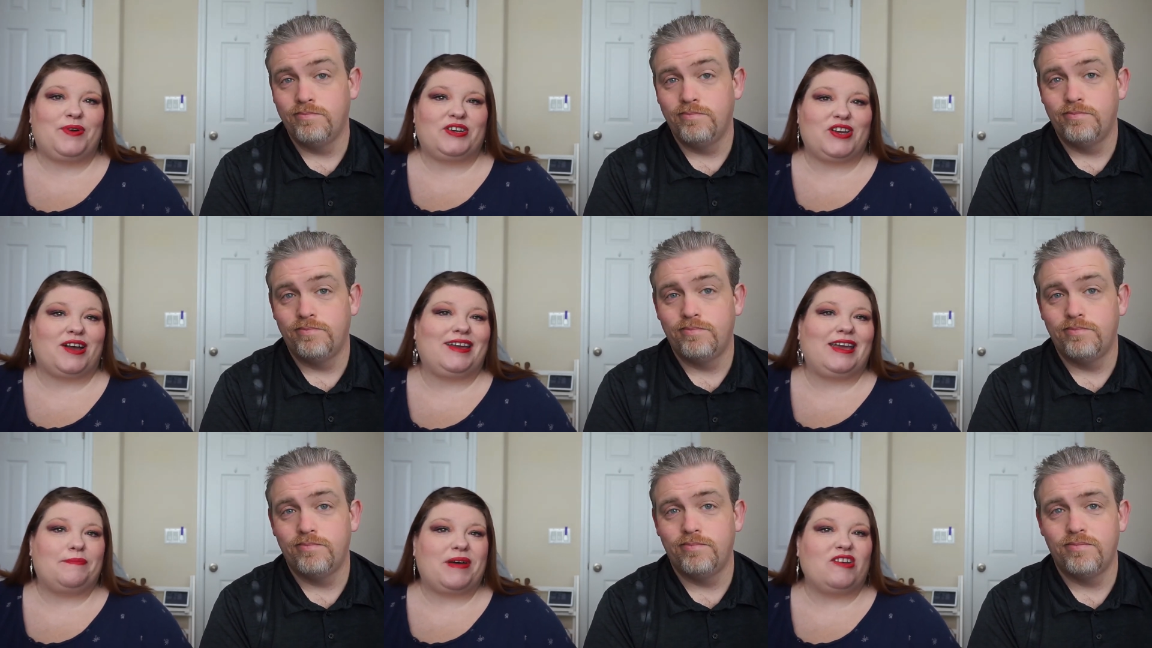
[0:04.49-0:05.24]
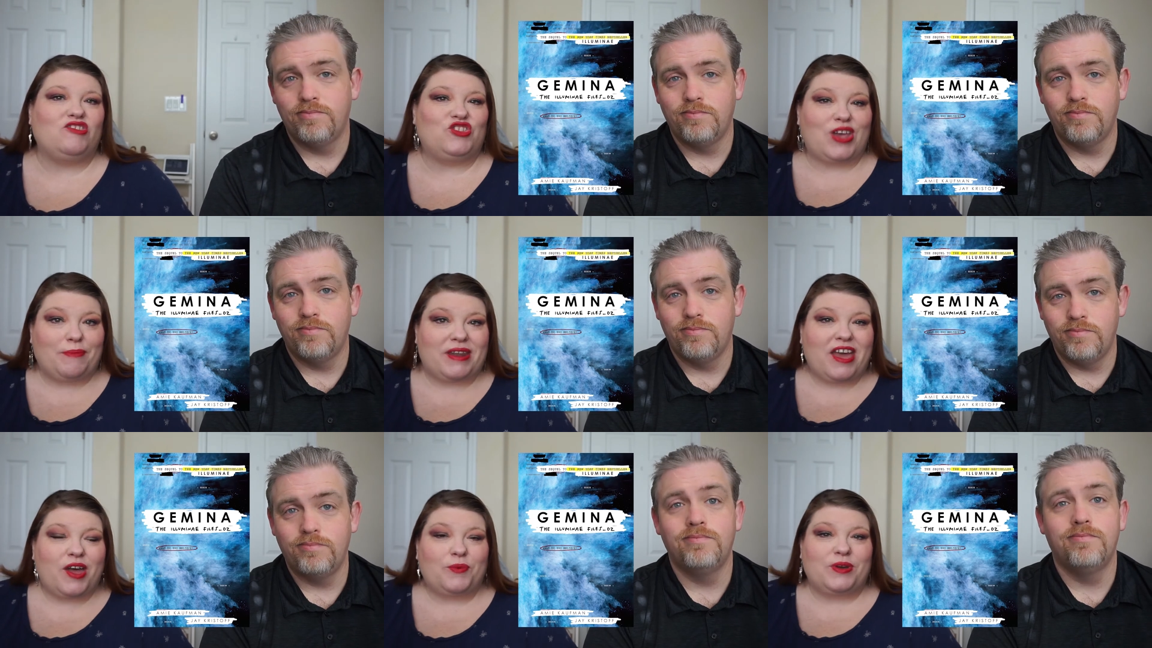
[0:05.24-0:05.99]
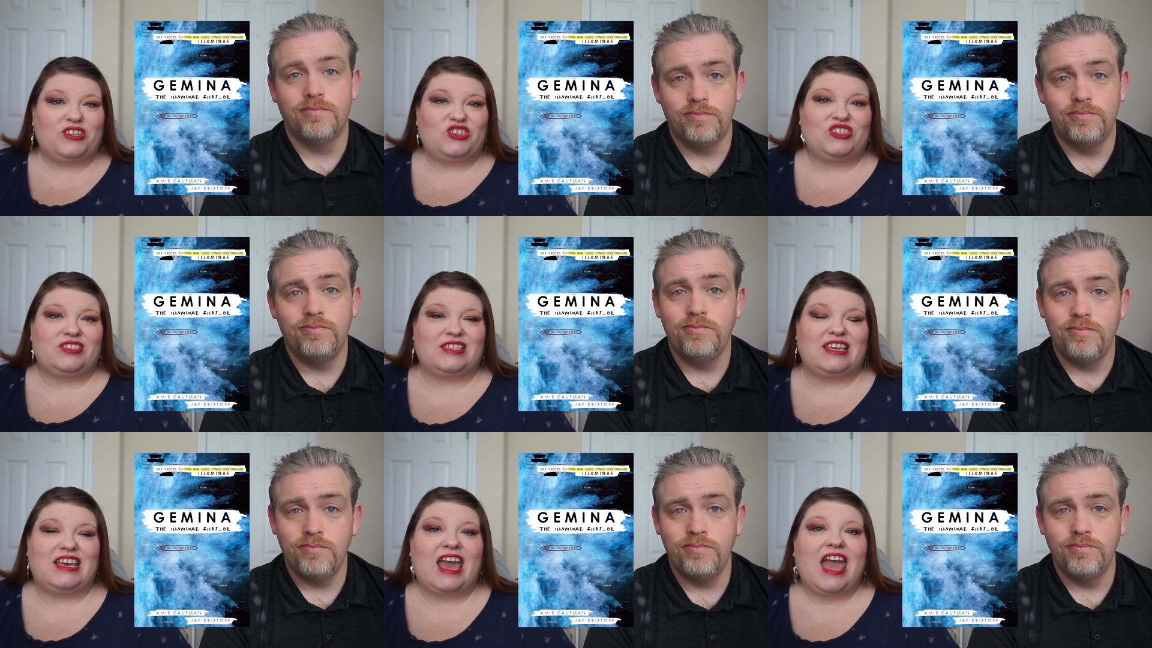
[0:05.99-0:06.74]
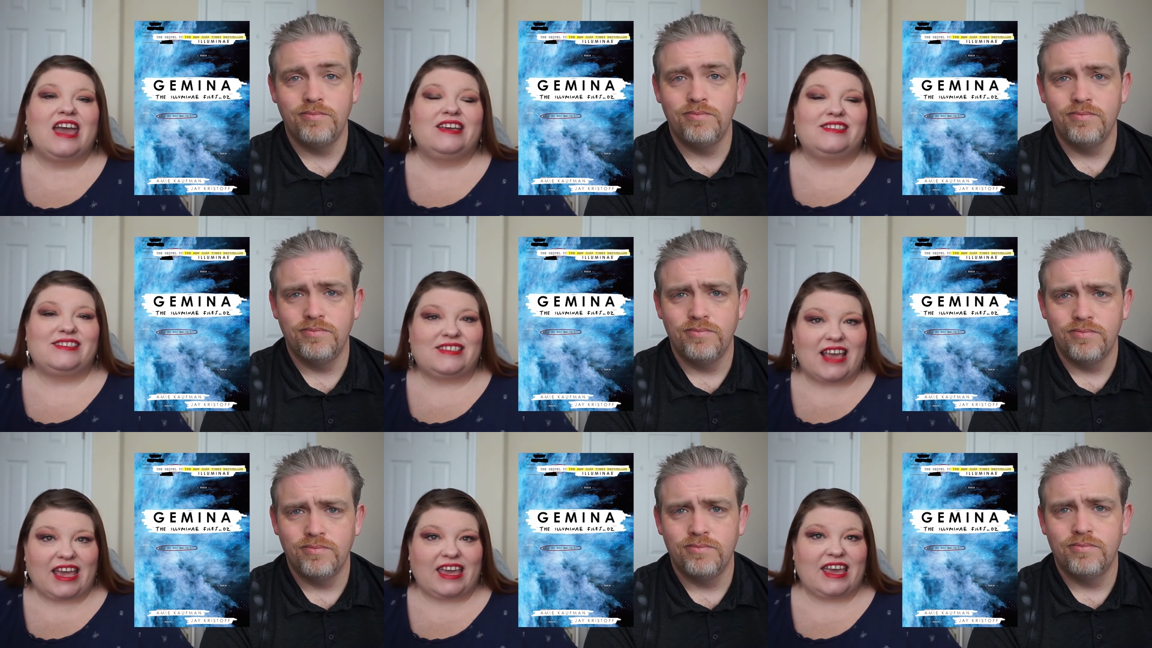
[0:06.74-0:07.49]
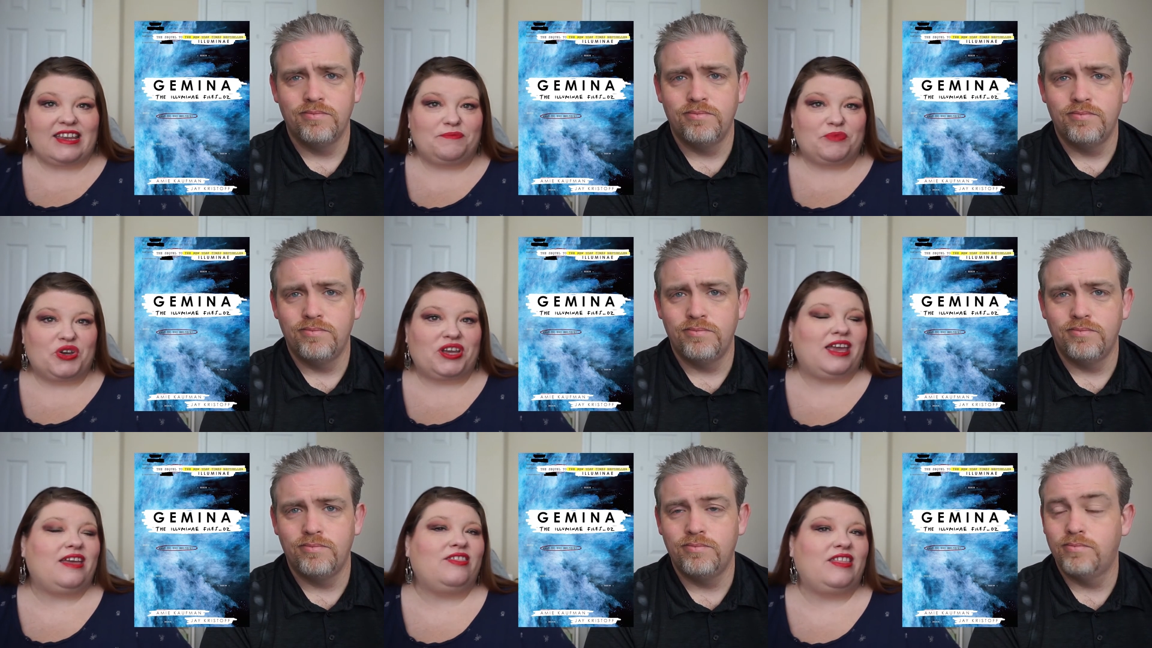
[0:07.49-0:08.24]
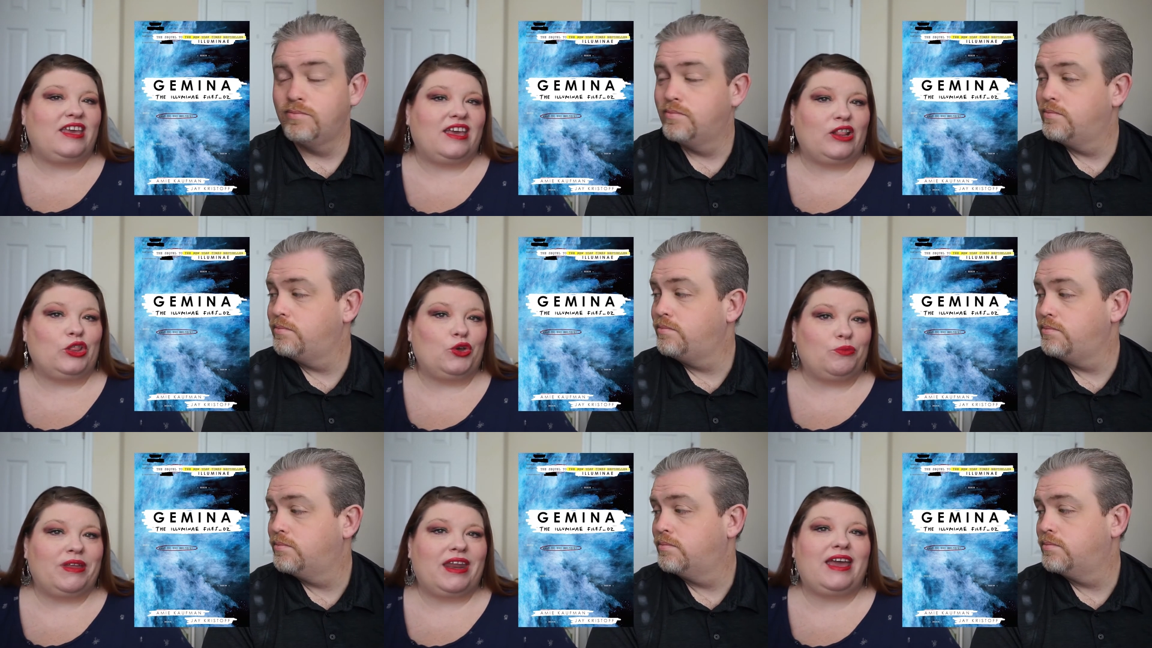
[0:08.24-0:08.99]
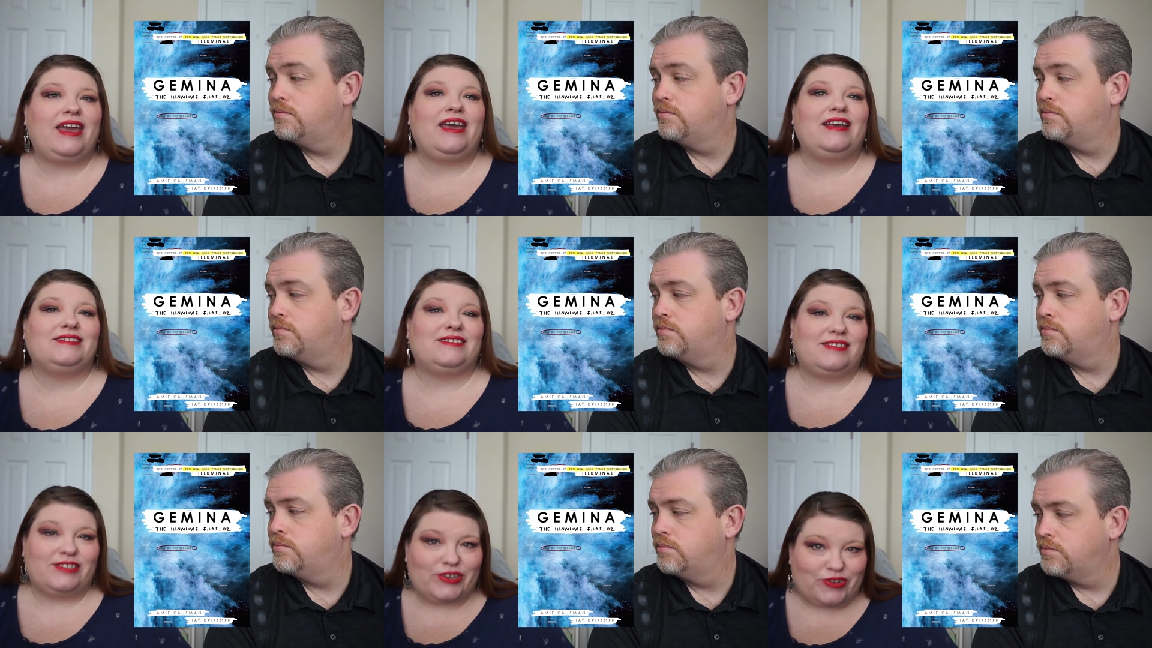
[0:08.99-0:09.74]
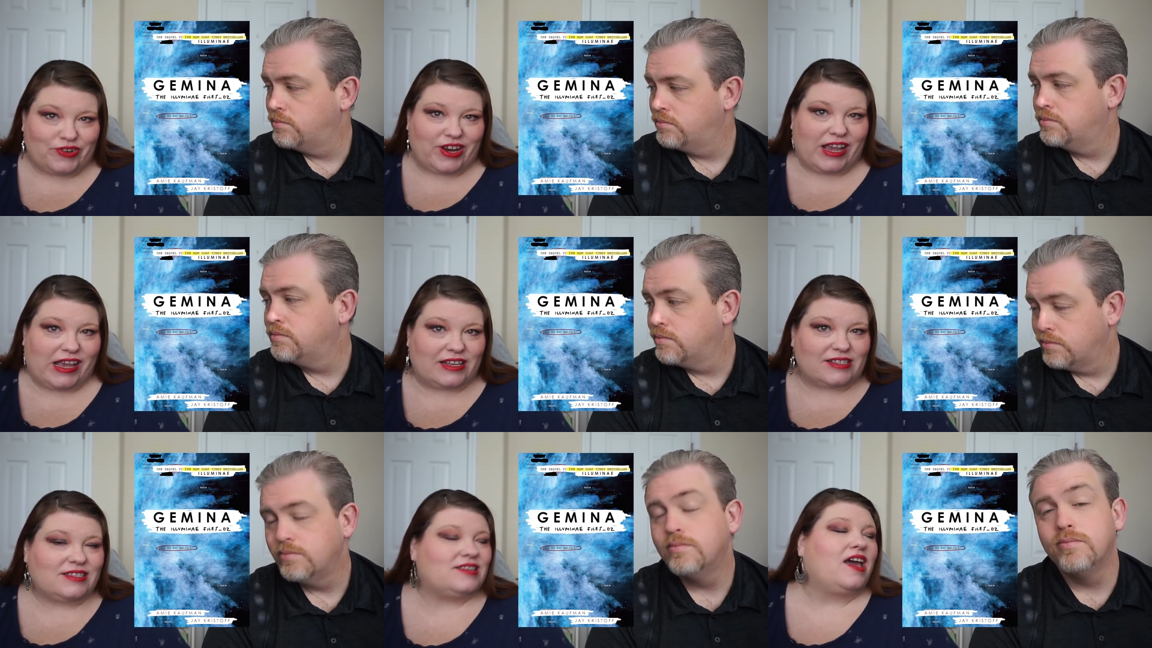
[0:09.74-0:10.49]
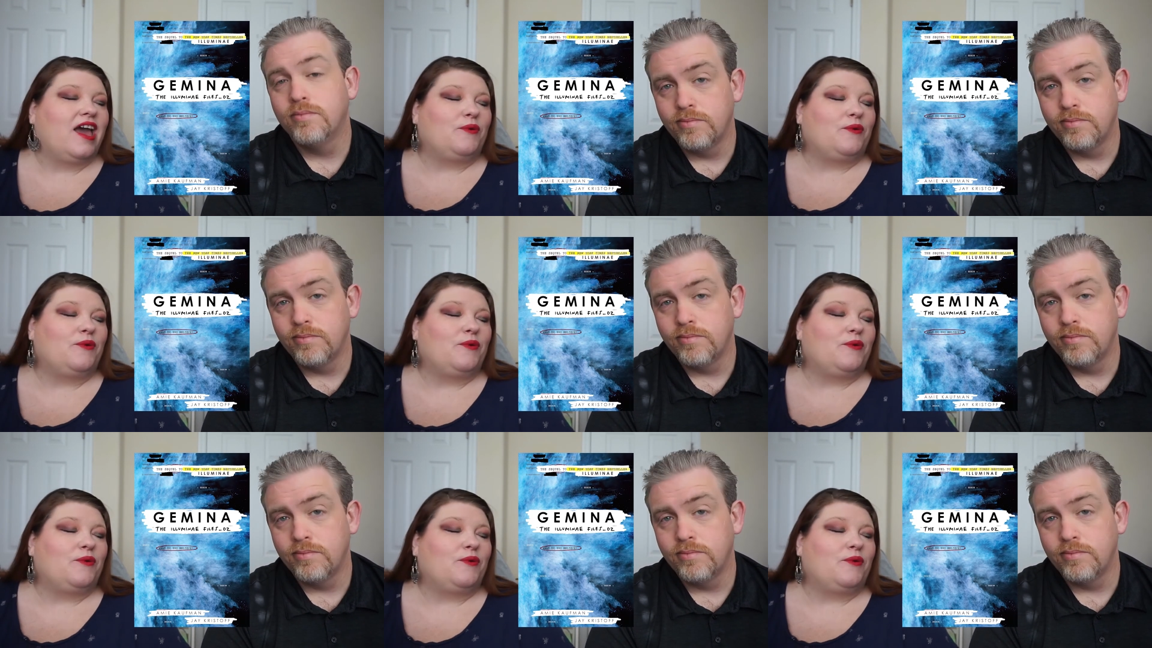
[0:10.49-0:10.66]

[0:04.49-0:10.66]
Speaker 1: We're talking about Gemina, which is the second book in the Illuminae series.